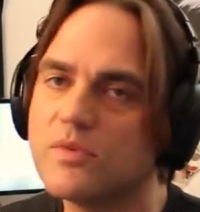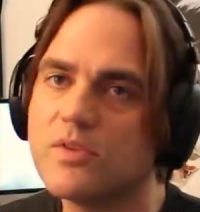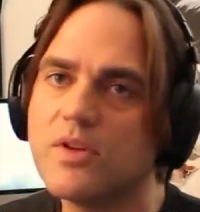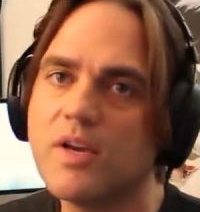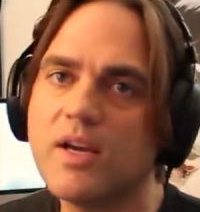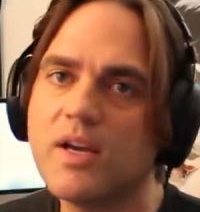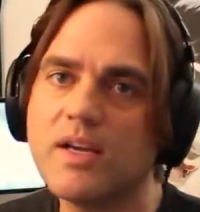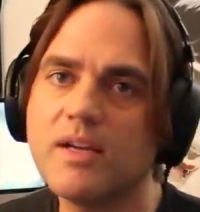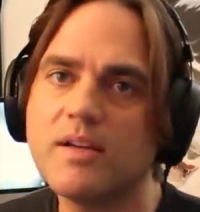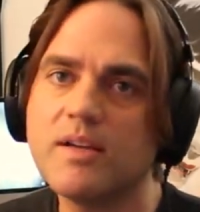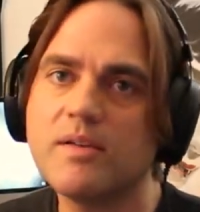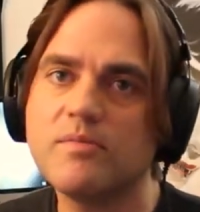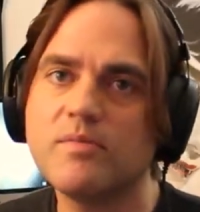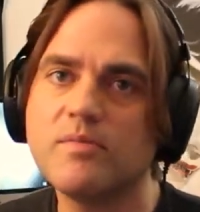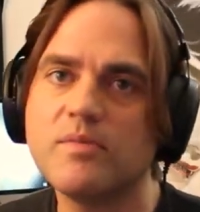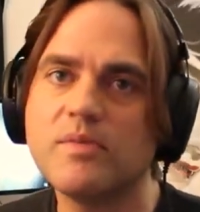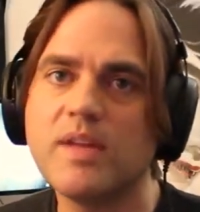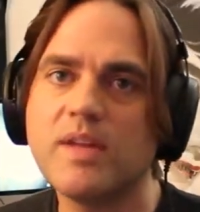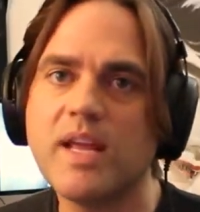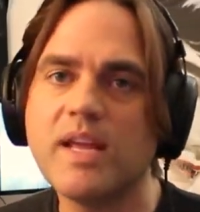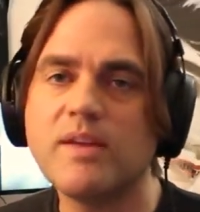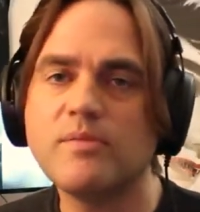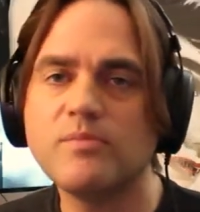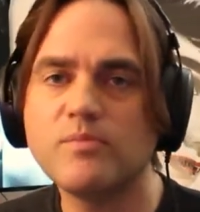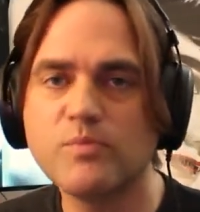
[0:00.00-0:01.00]

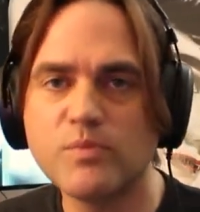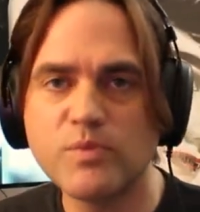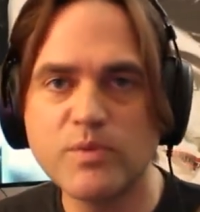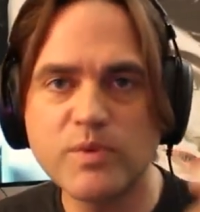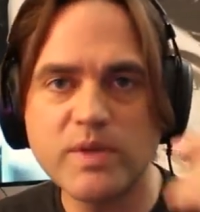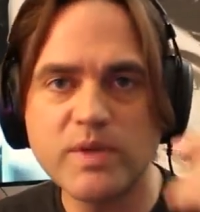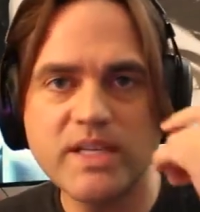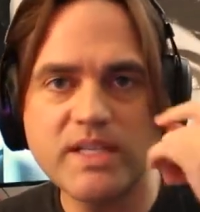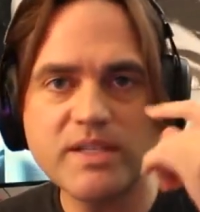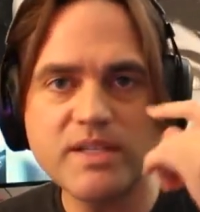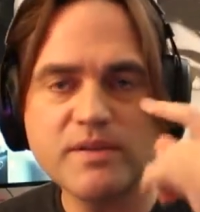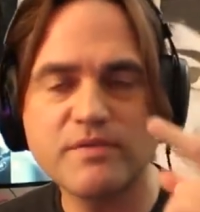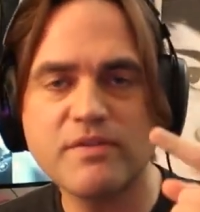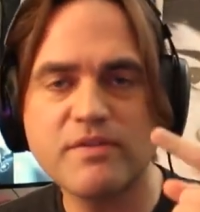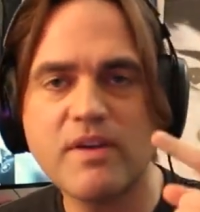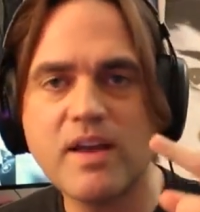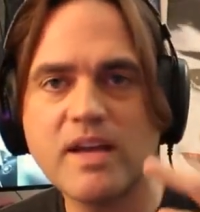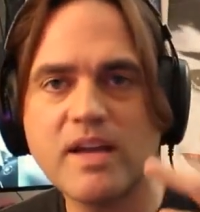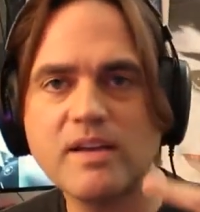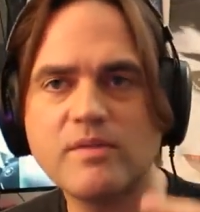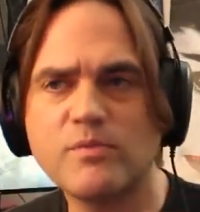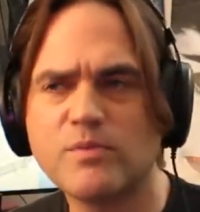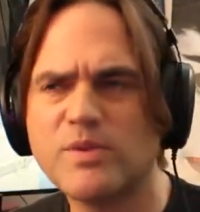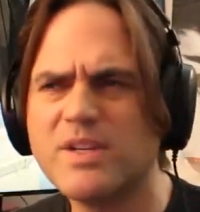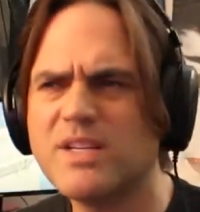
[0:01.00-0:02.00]
they
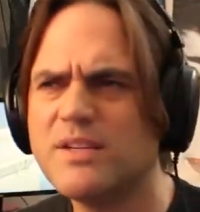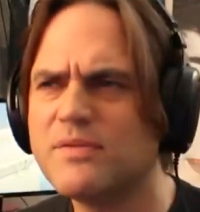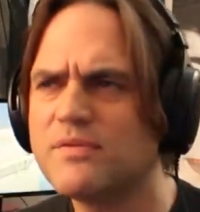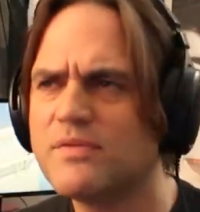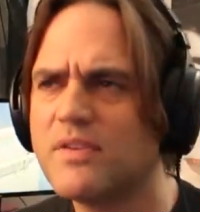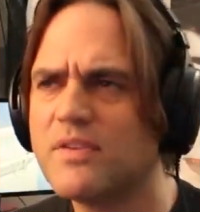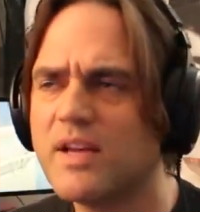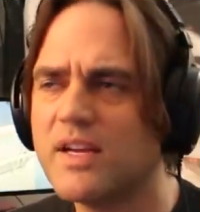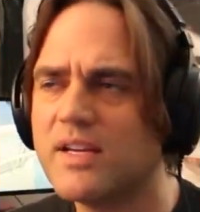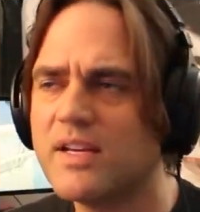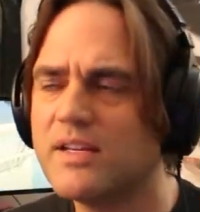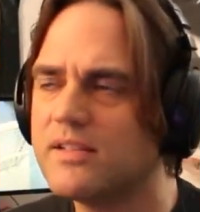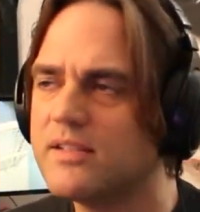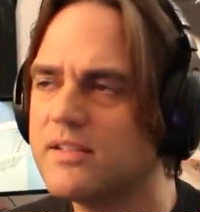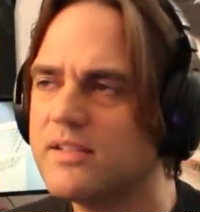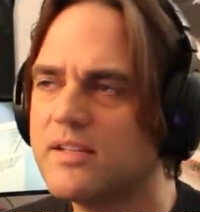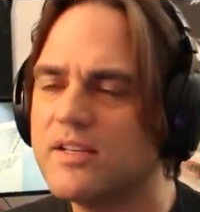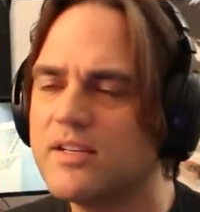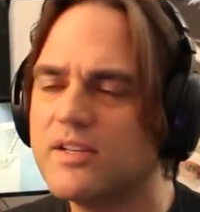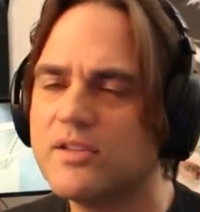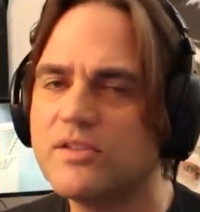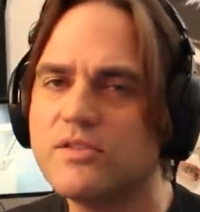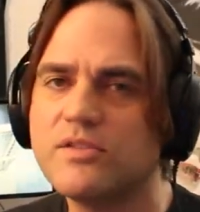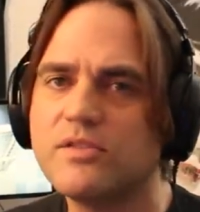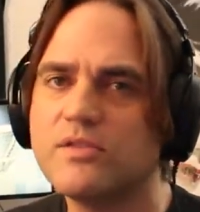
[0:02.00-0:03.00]
redefined,
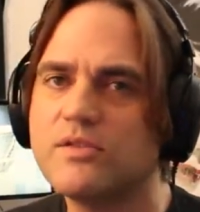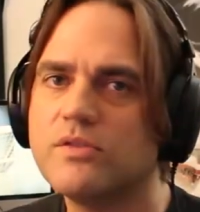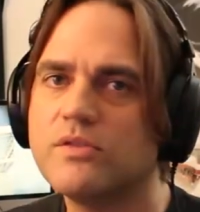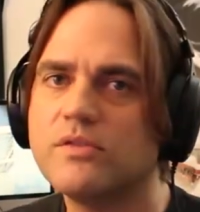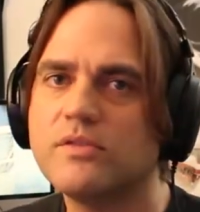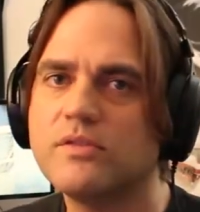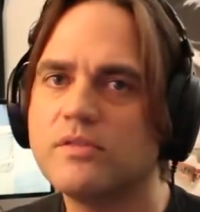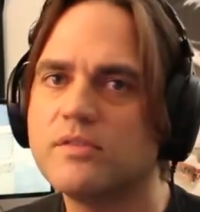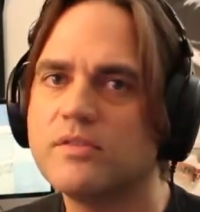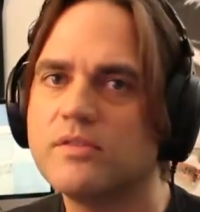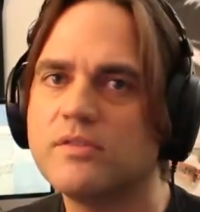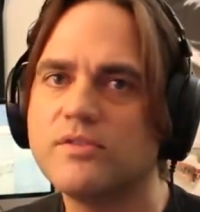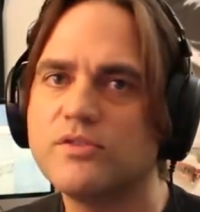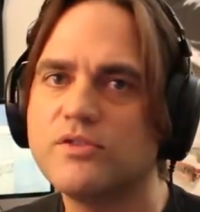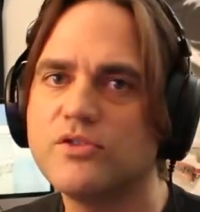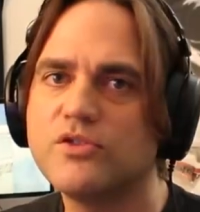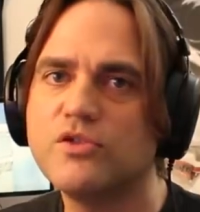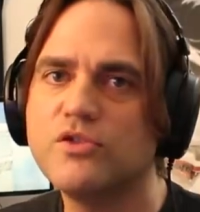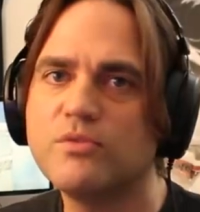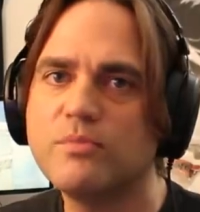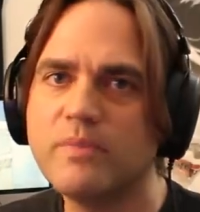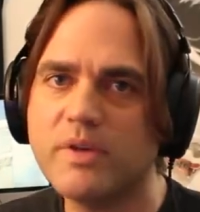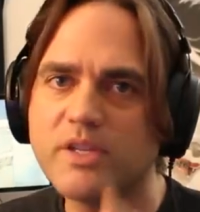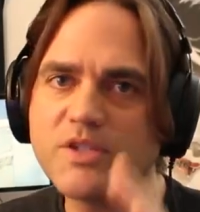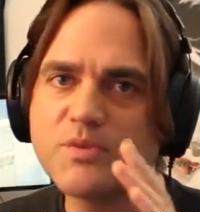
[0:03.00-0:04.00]
dude,
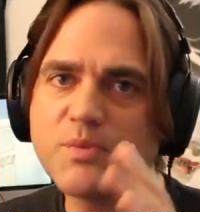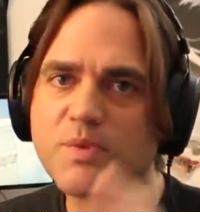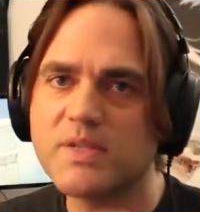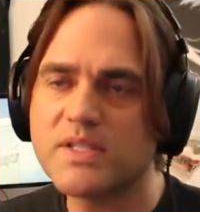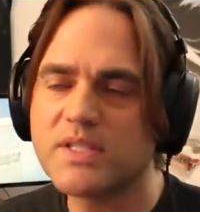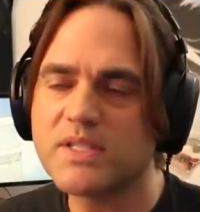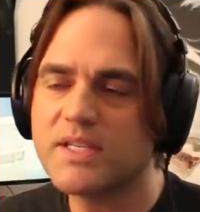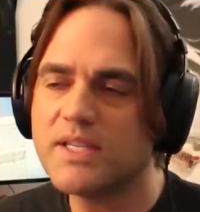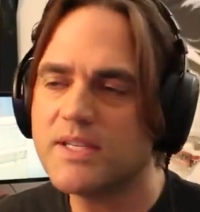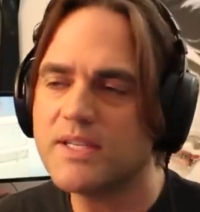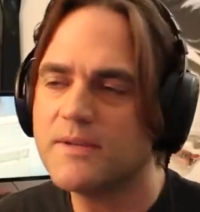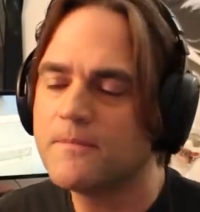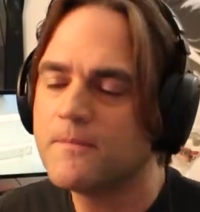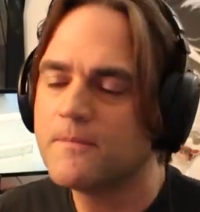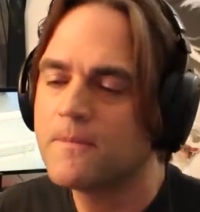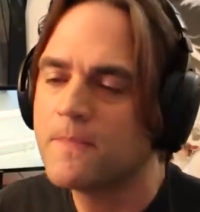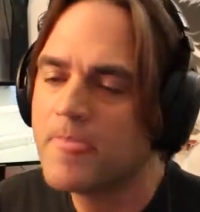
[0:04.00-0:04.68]
too much whiskey.